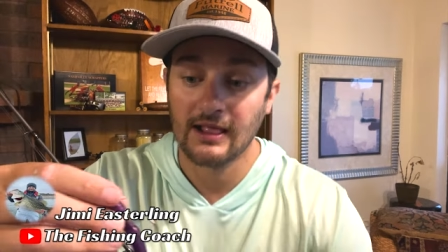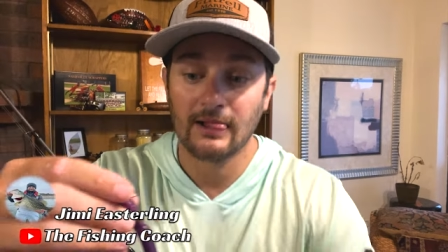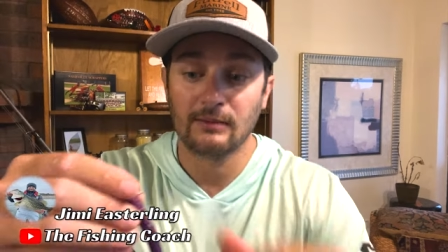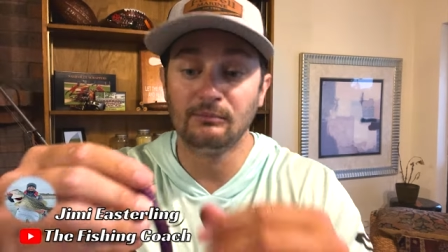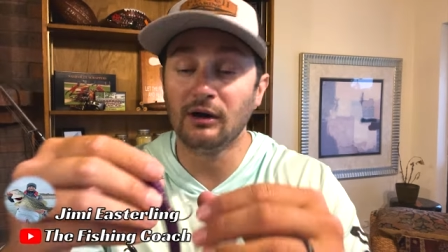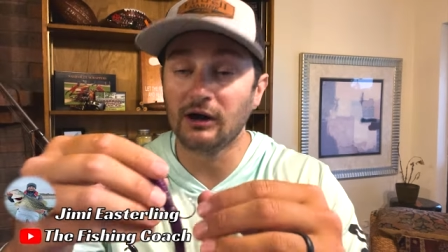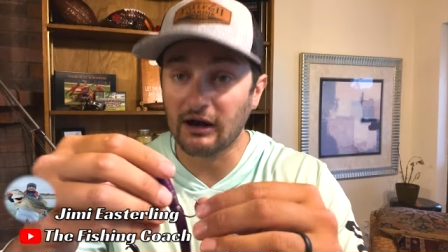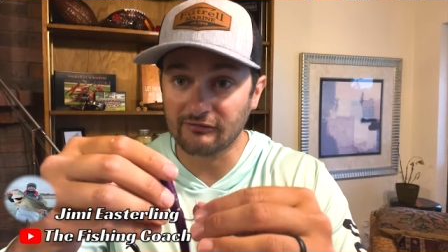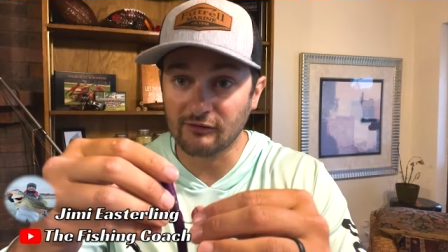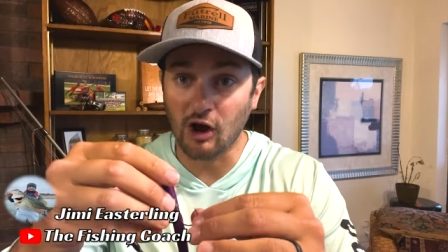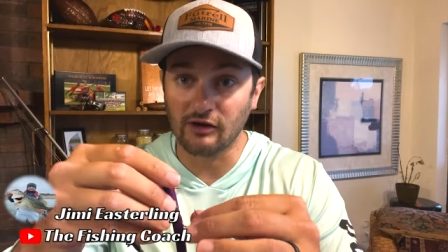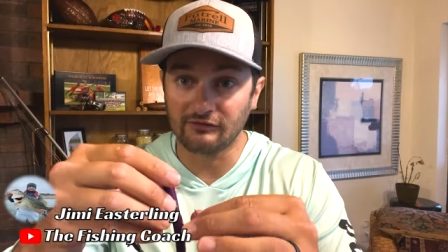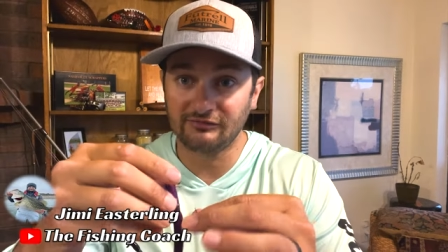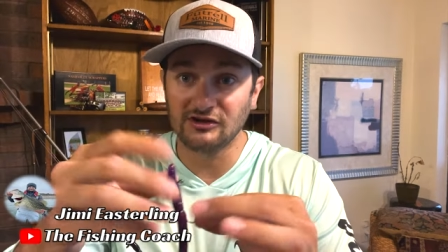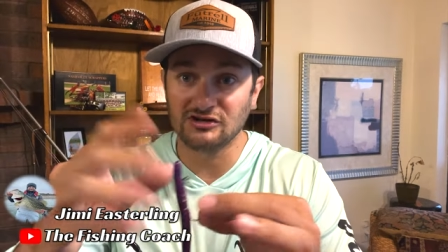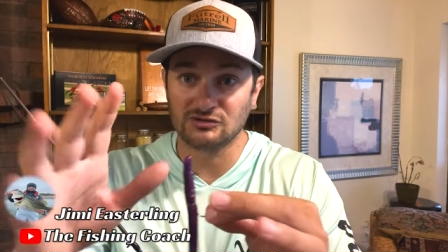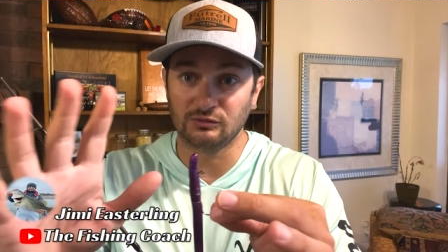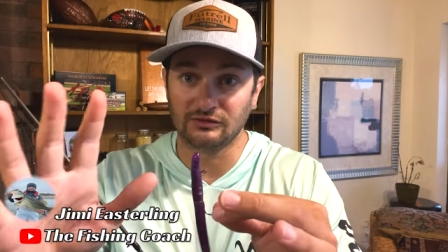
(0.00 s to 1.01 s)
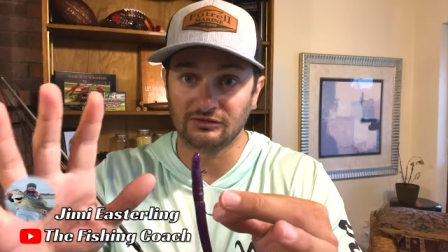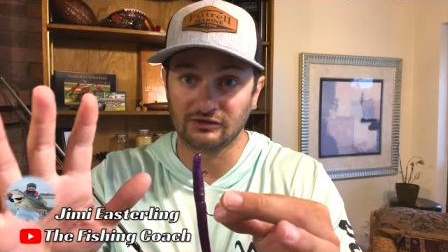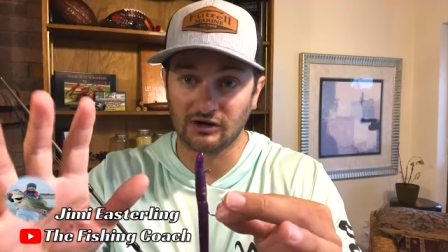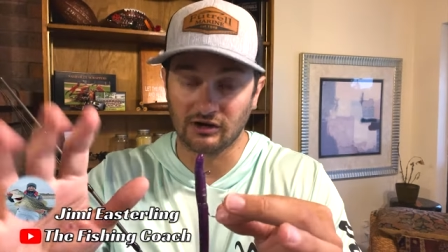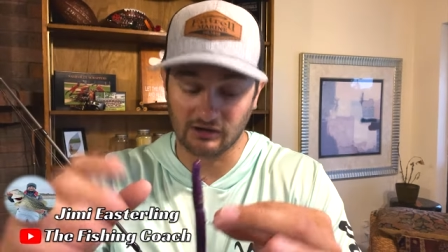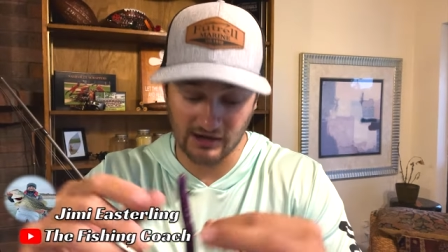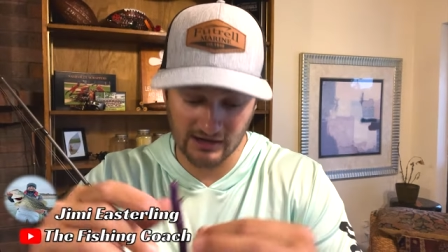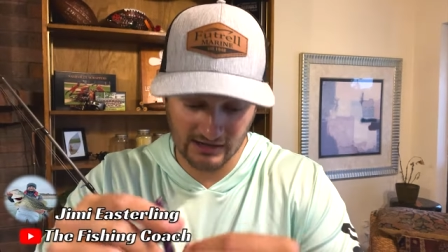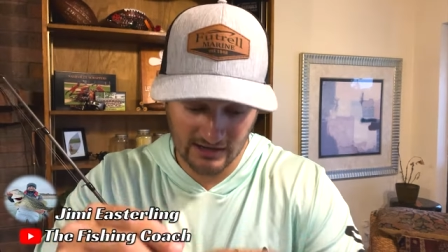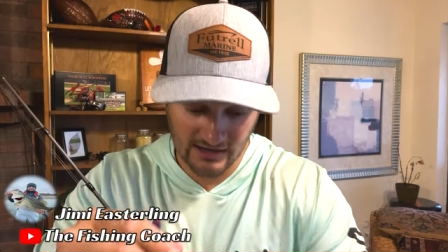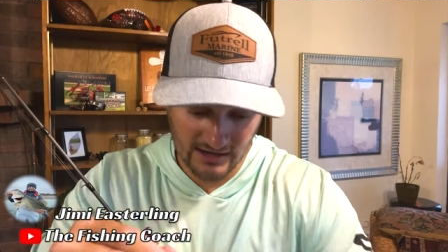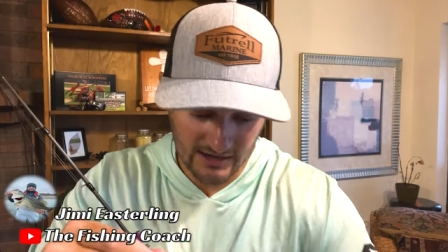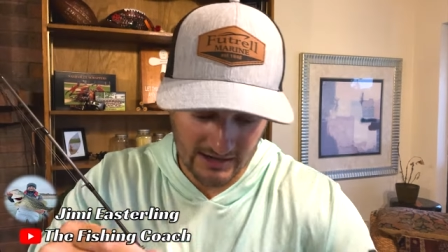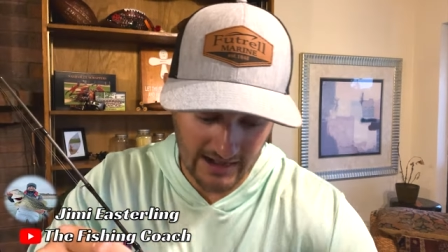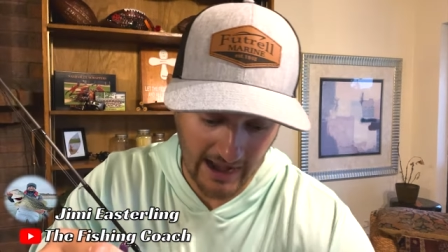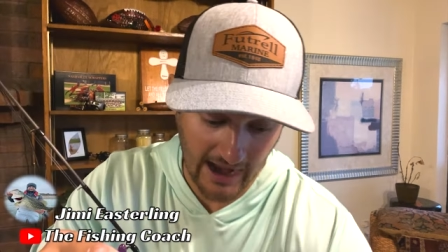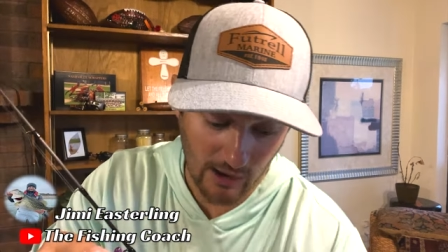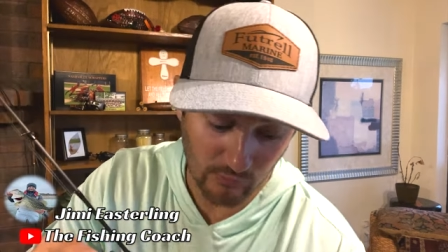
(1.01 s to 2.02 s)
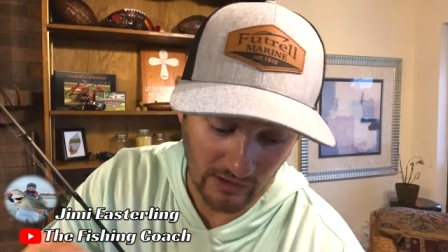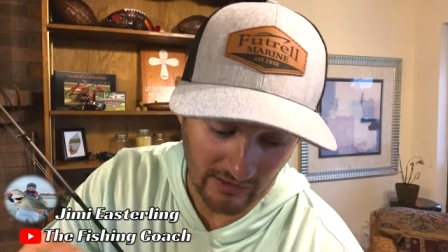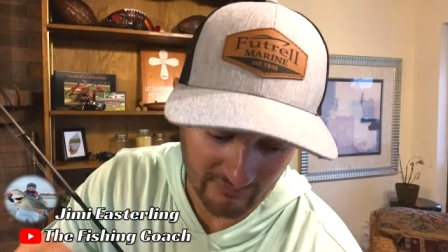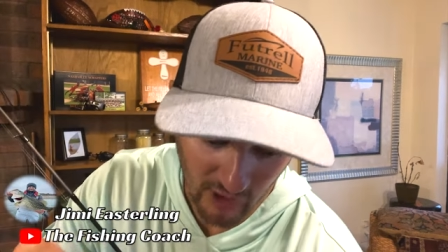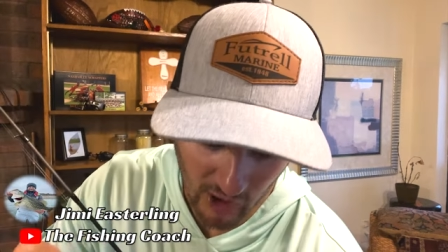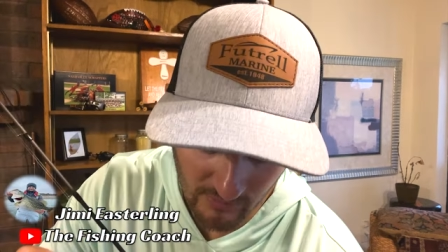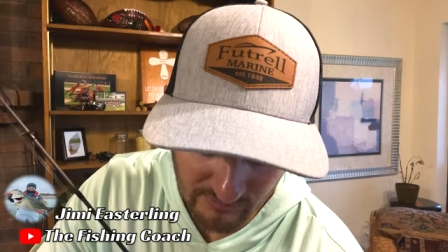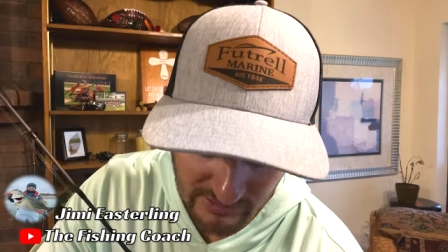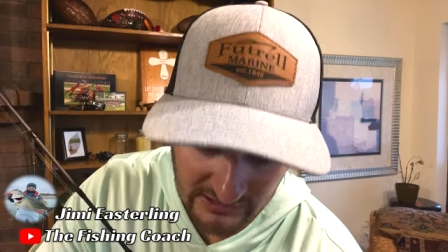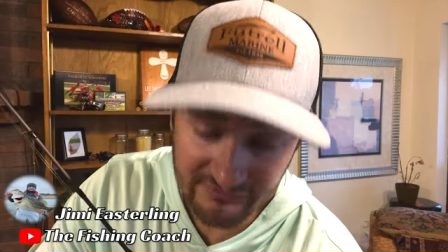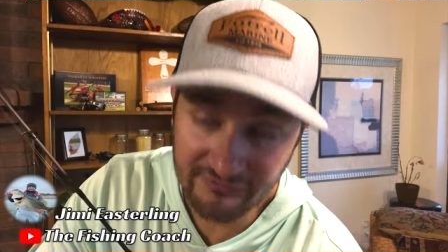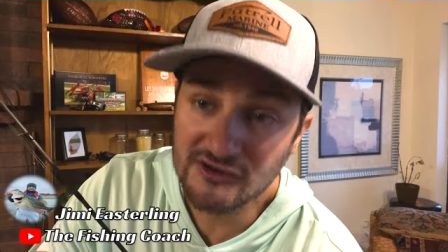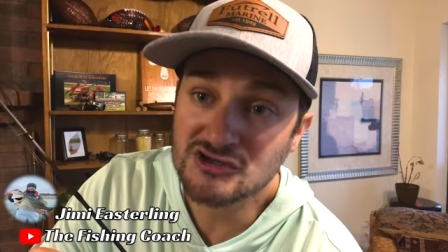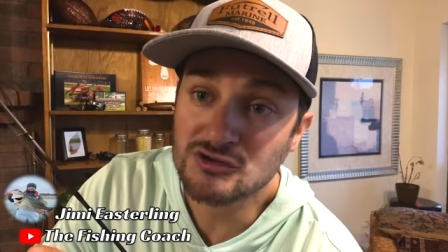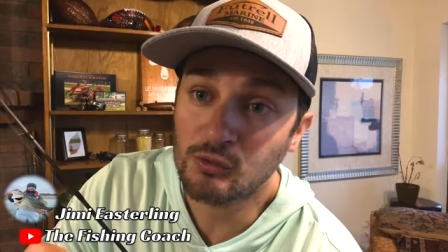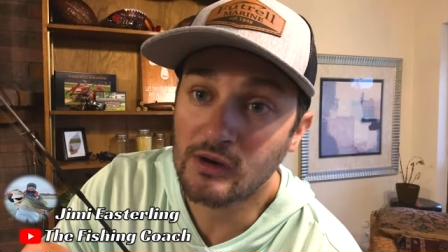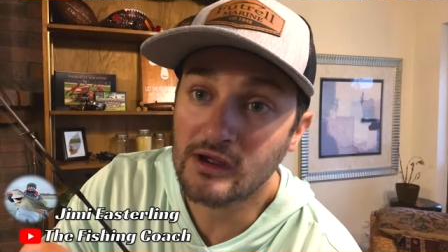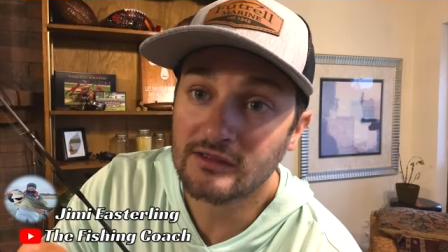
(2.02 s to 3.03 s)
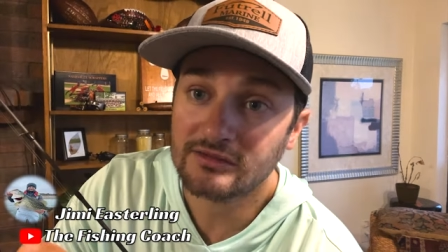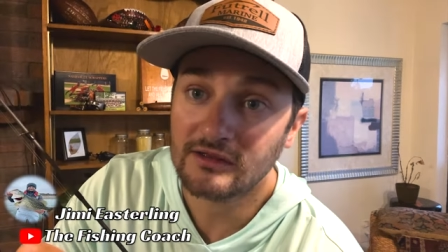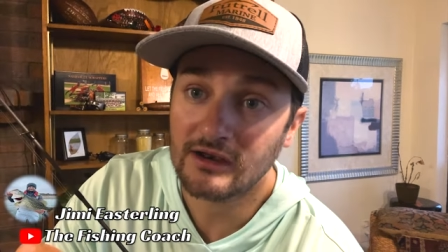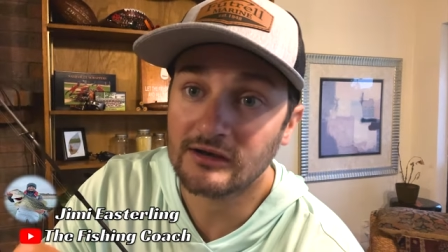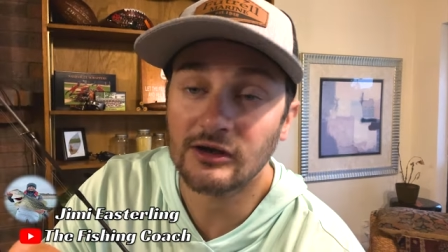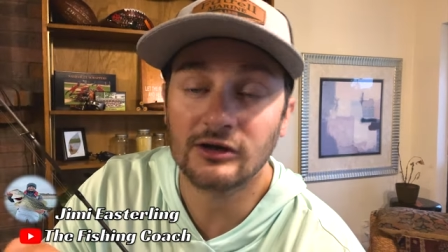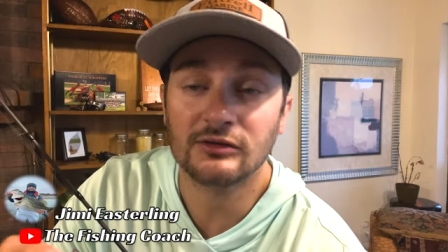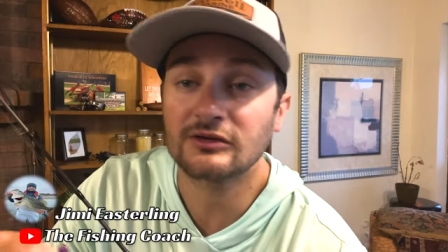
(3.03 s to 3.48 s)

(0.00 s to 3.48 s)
But I've caught fish with it, all right? Now, what I've caught big fish with, I know